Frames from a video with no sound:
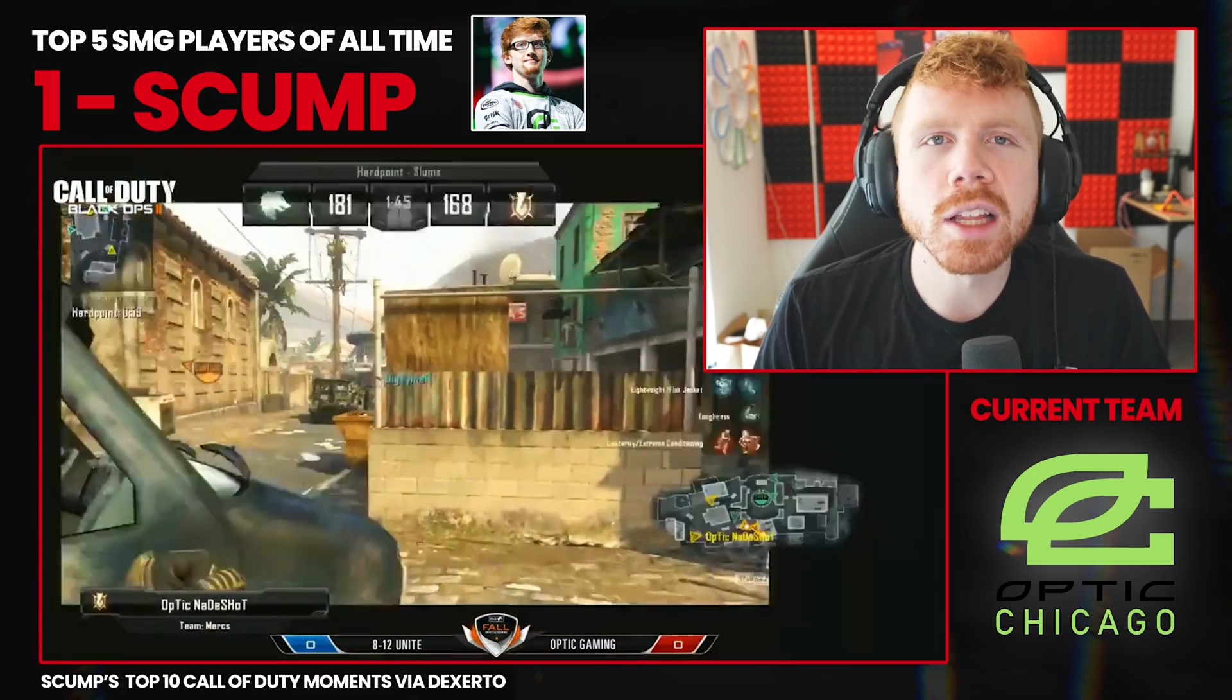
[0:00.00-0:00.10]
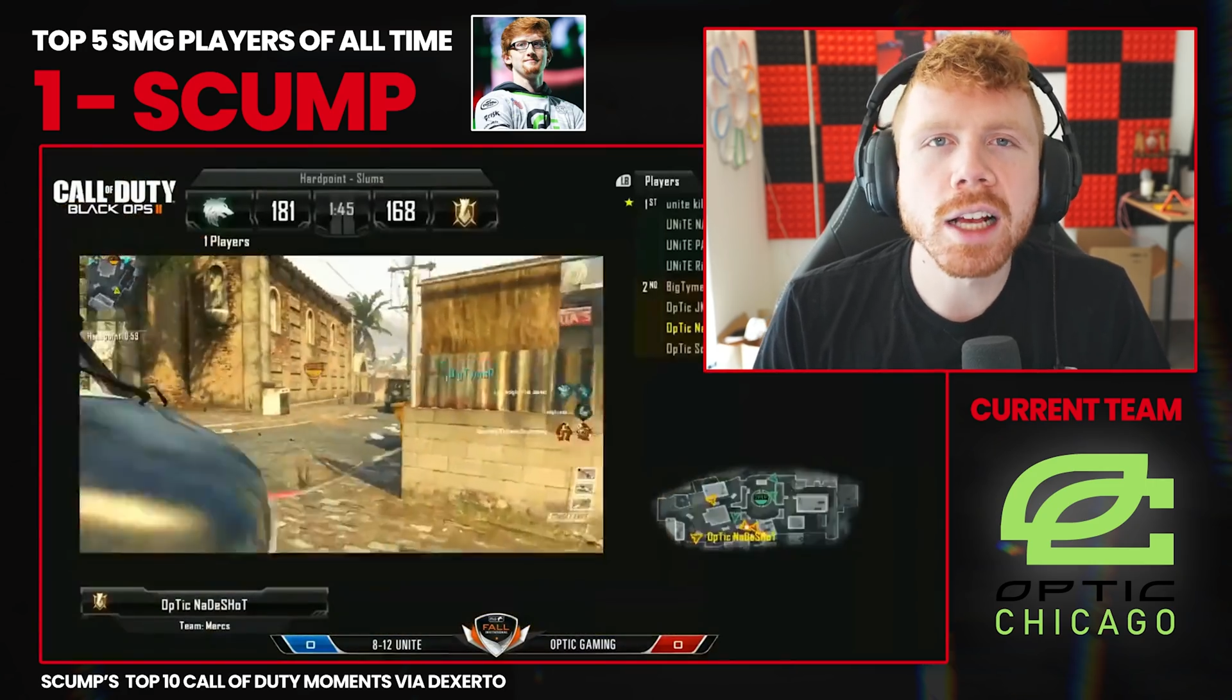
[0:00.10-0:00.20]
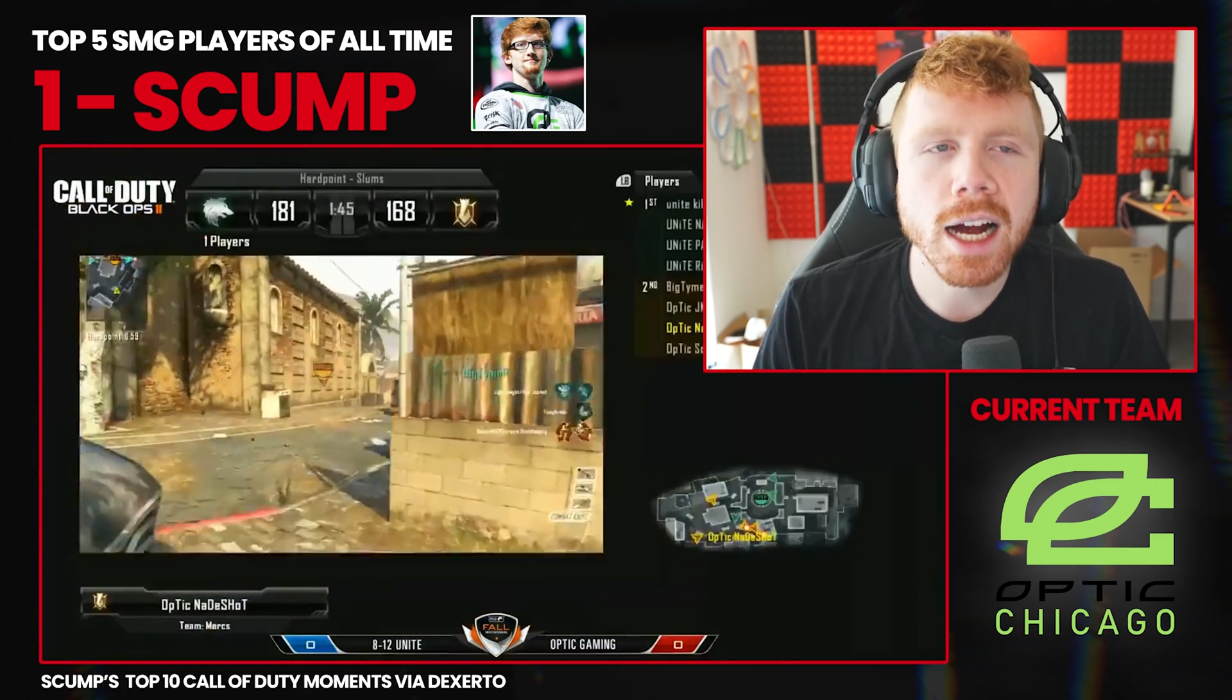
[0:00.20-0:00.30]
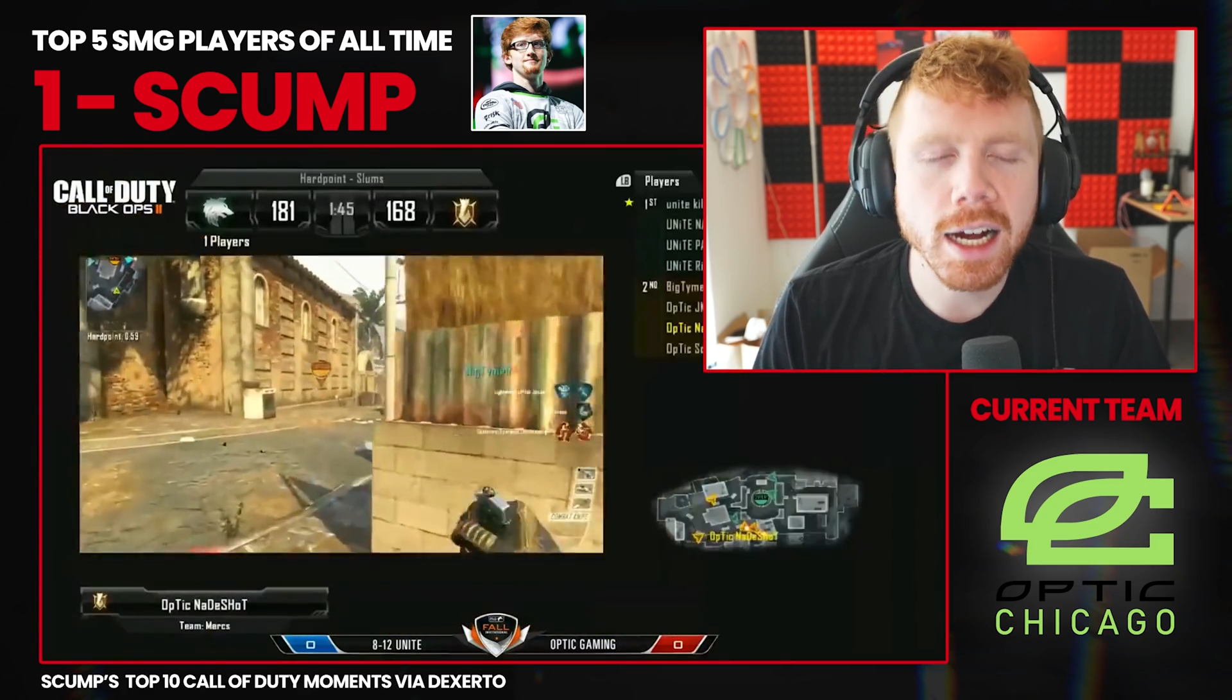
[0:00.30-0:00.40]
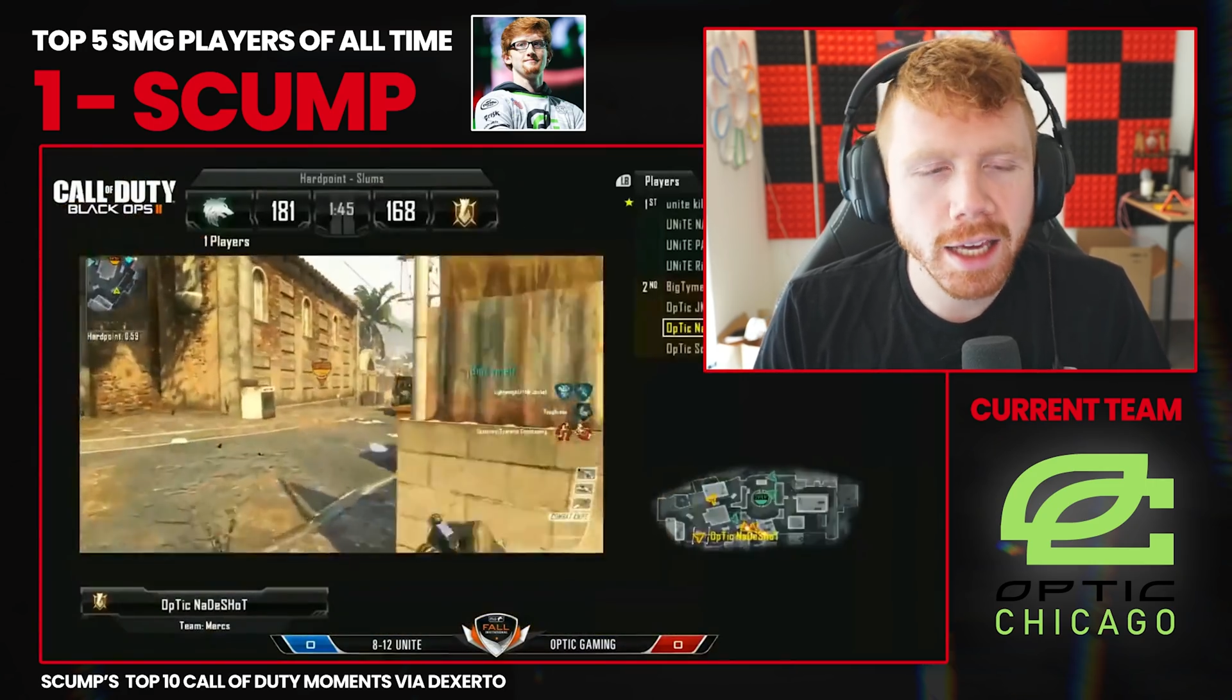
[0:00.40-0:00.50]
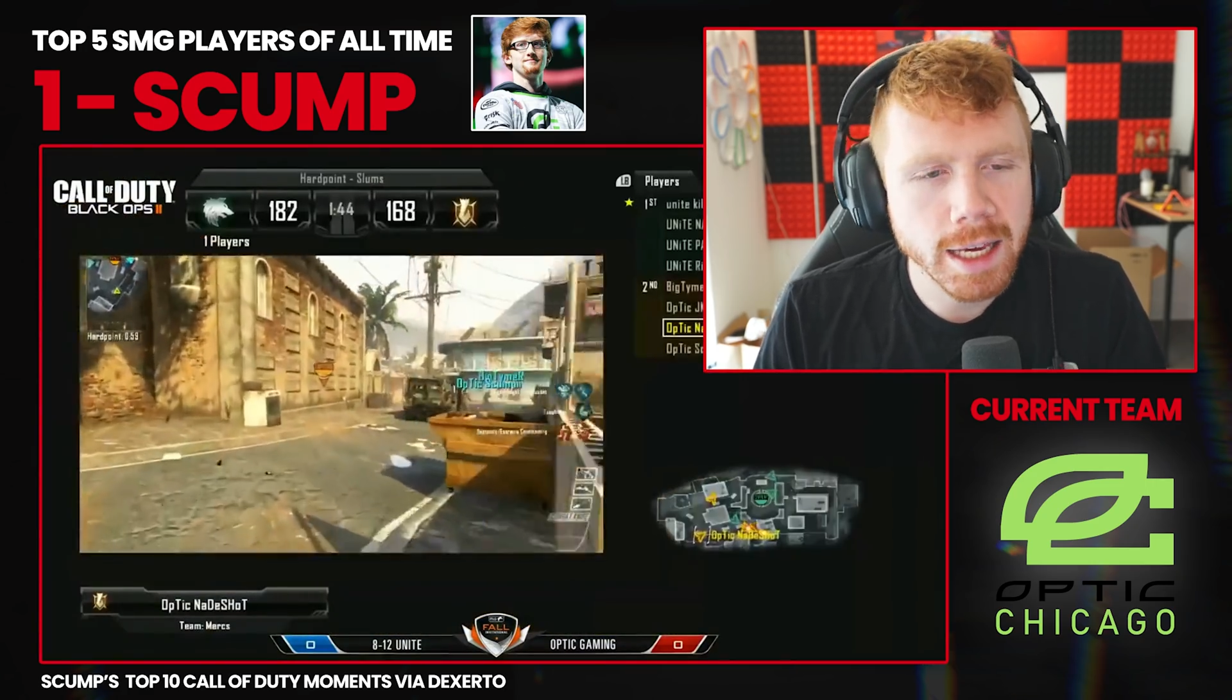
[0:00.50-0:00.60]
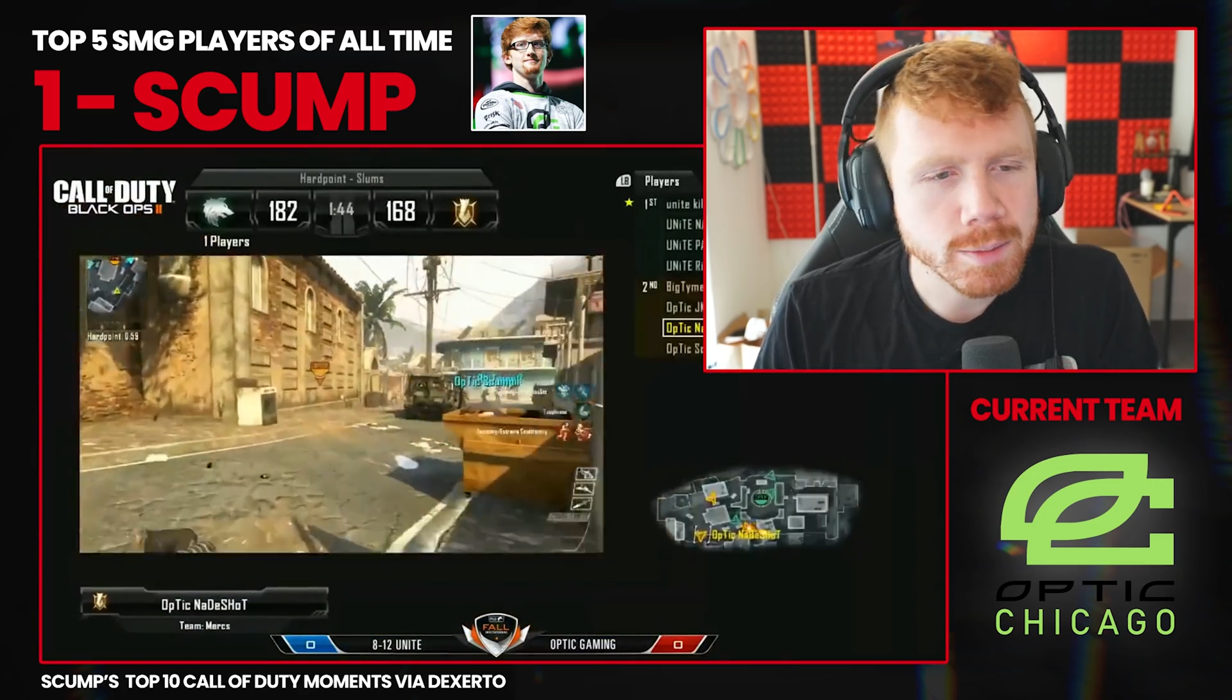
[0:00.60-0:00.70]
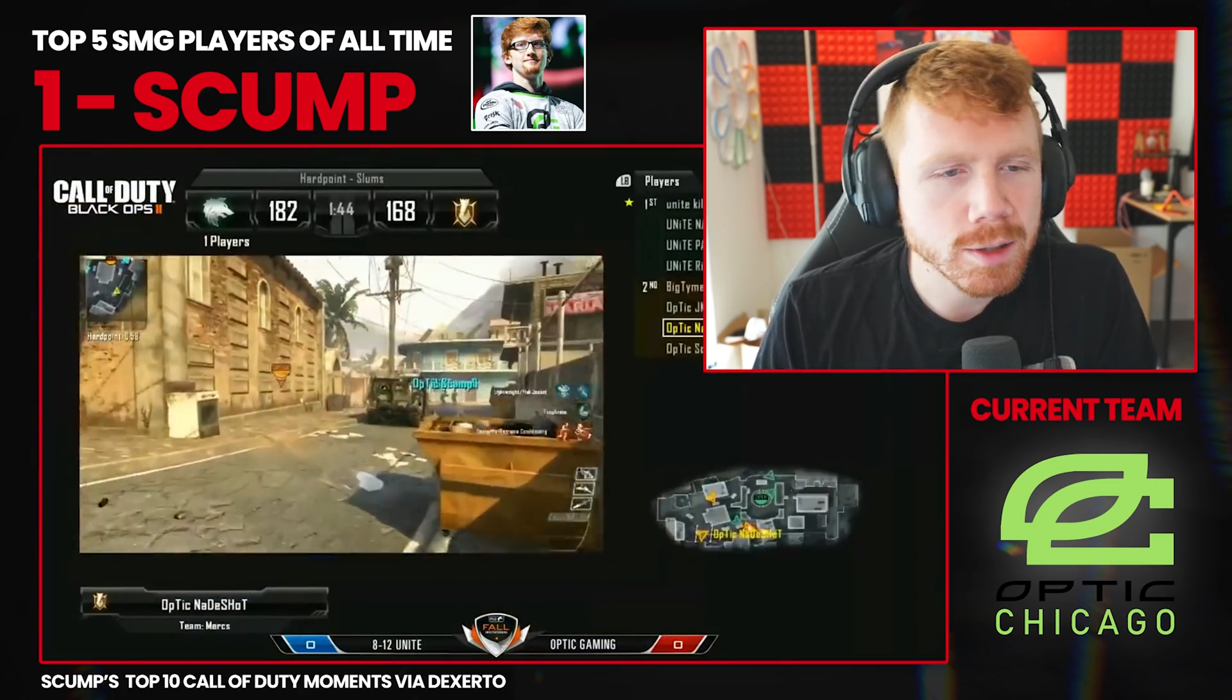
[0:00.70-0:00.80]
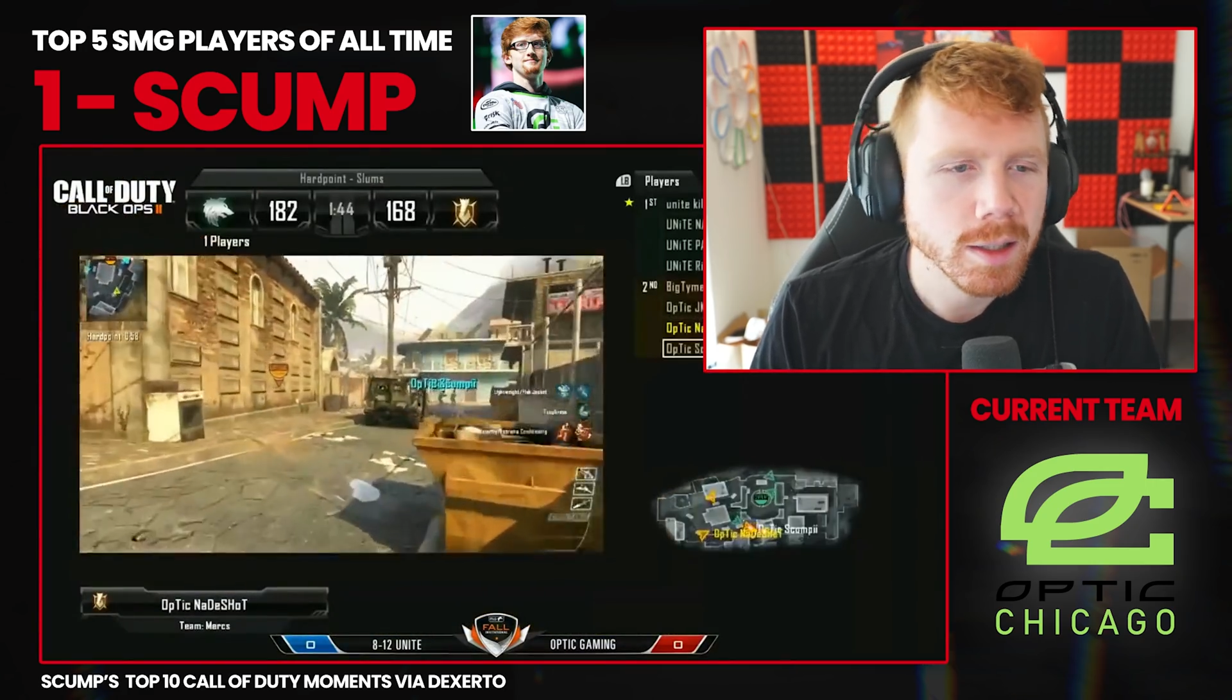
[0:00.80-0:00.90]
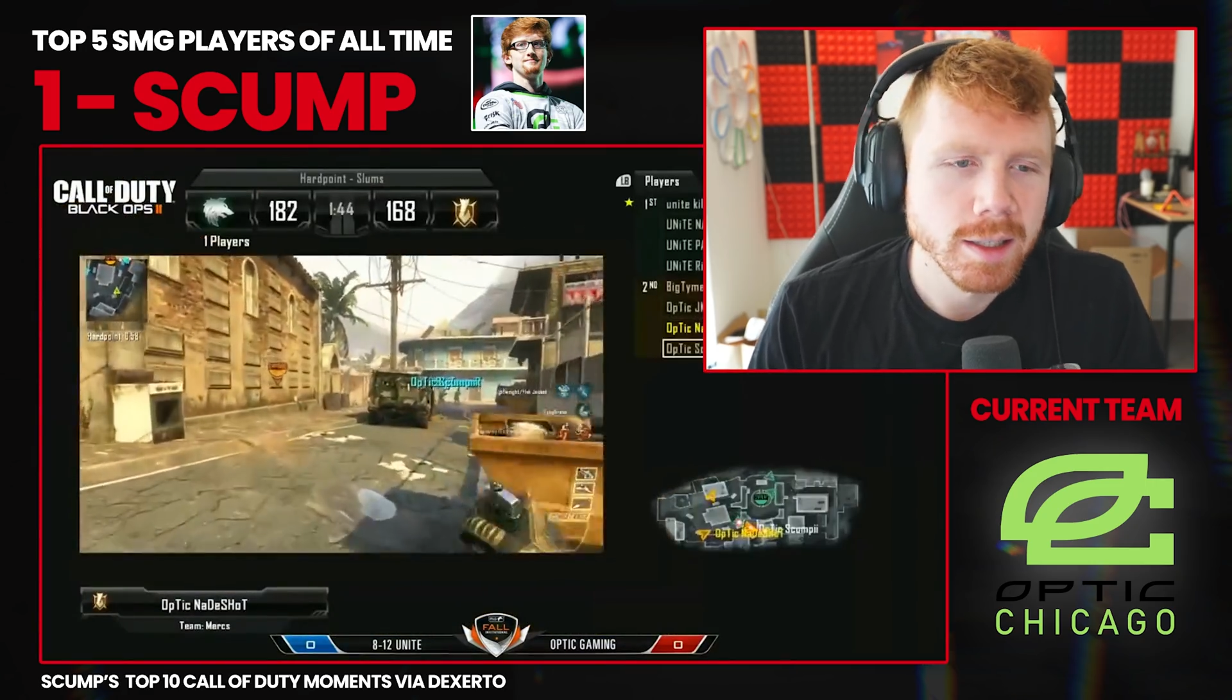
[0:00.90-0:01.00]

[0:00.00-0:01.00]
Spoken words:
the COD games.